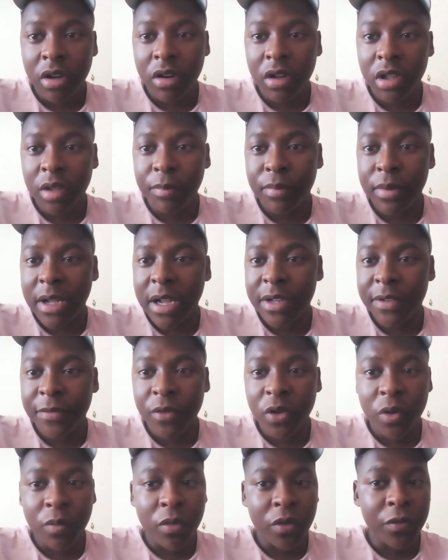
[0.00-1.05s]
on a
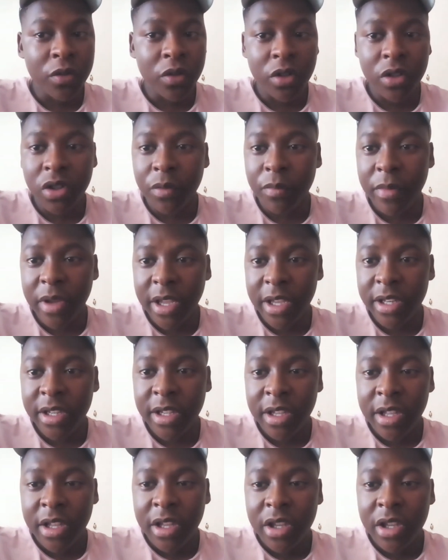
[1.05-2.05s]
platform of no domain.